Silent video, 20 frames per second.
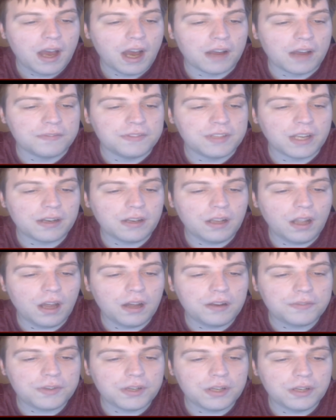I've done a
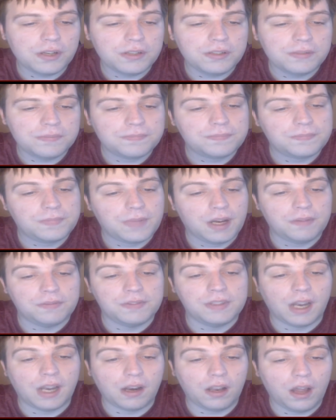lot of good,
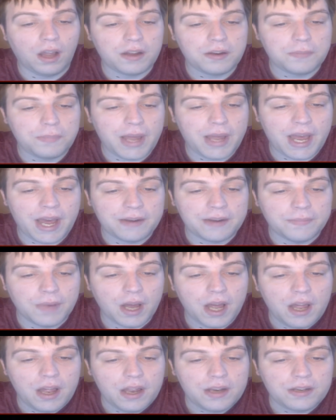I've done a lot of bad.
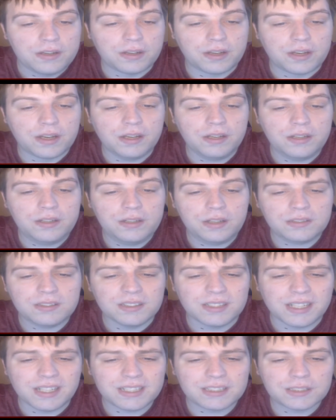The good
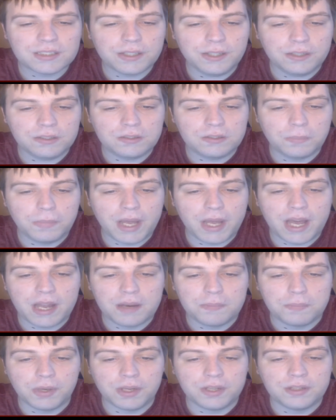doesn't excuse the
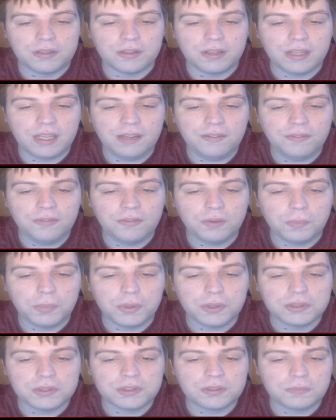bad, but the evil
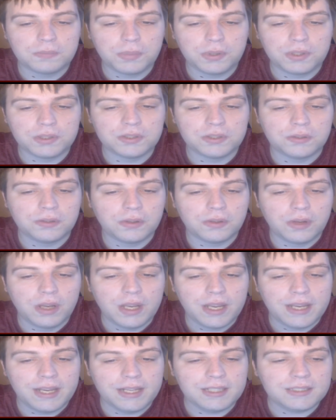person
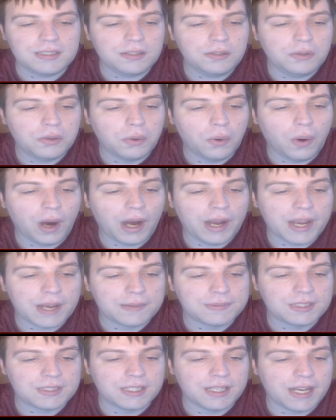isn't who I
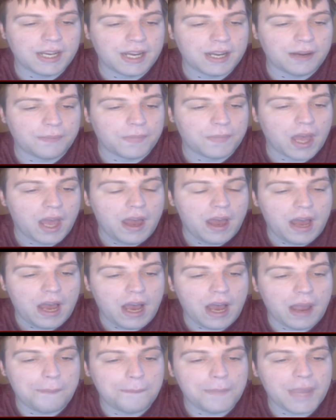am today.
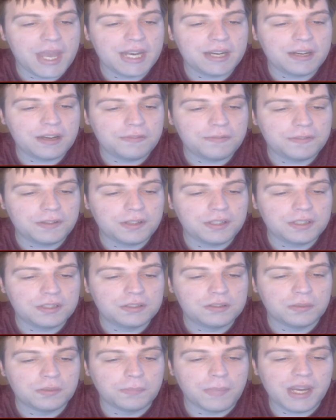I made an
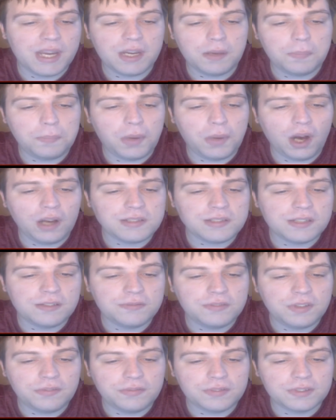effort to make a
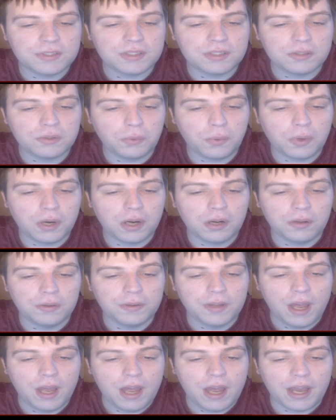positive difference in the
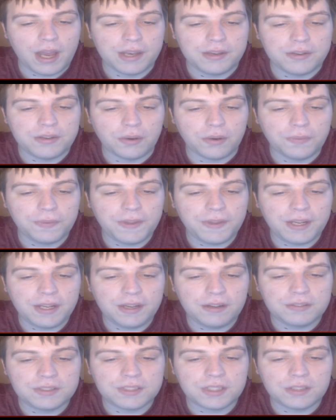world. I don't think
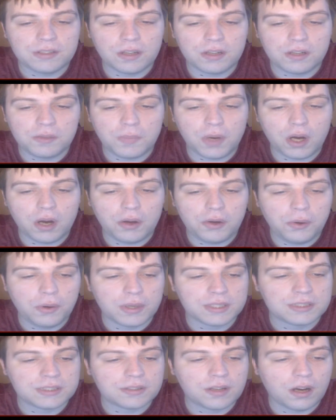there is another mod who
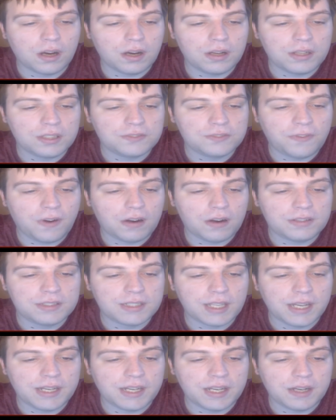has gone as far
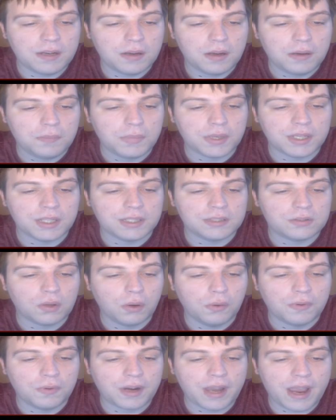as I did, but it's
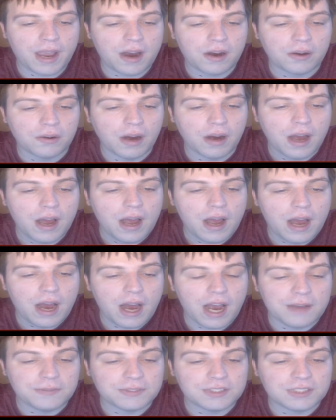over now.
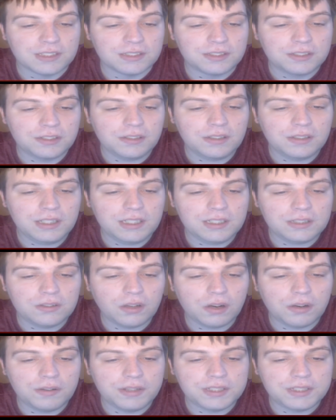I am sincerely
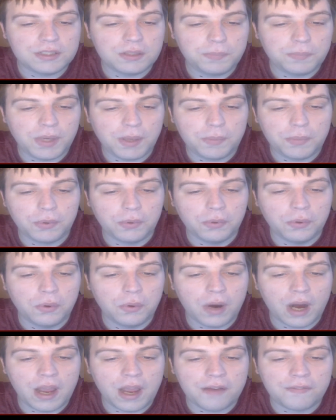sorry to the people
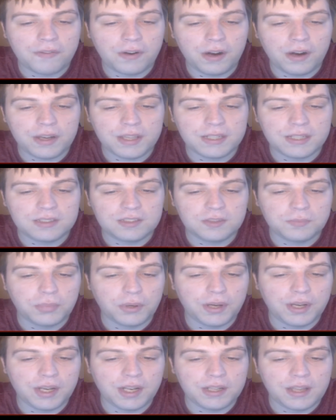who I have hurt and
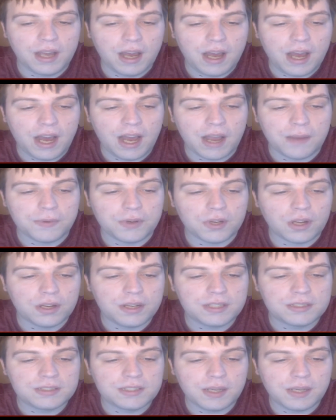disappointed. I am
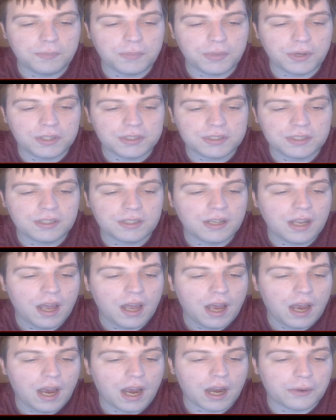not the same person.
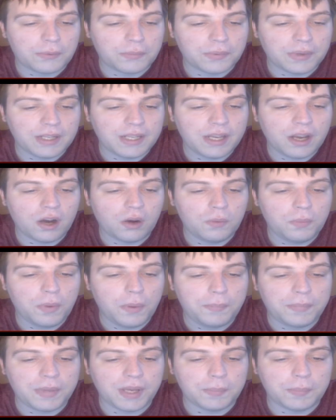I really hope
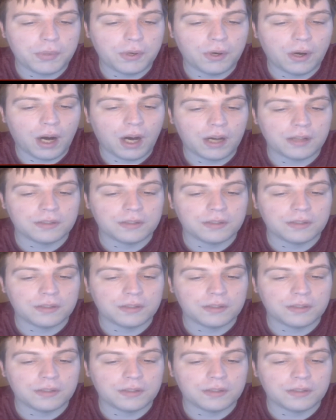people